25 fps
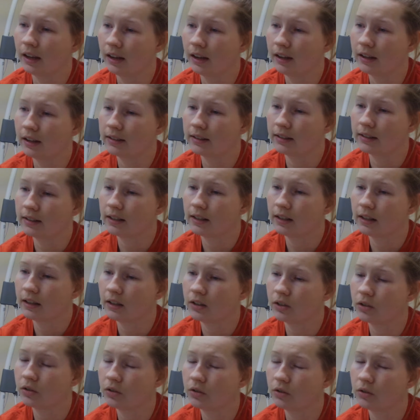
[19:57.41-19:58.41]
it's
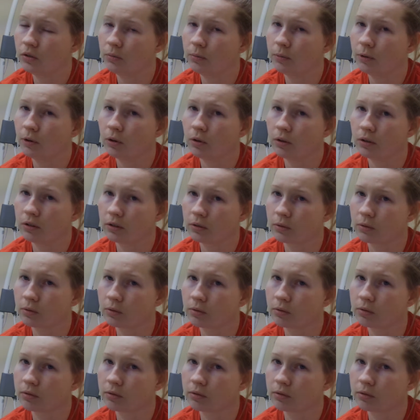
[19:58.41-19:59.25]
super old school.